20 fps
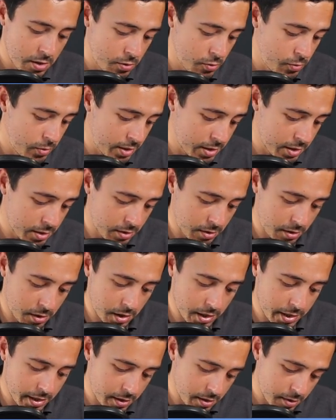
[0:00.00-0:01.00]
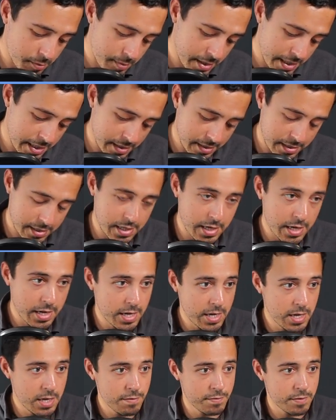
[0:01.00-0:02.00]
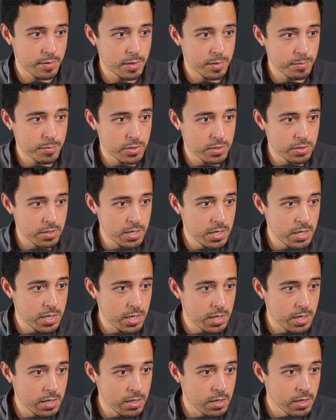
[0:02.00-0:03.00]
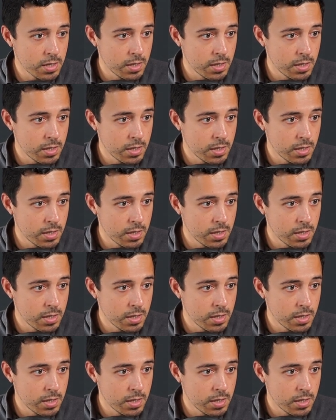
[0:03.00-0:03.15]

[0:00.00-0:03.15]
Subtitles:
we can click Command K if I'm not mistaken.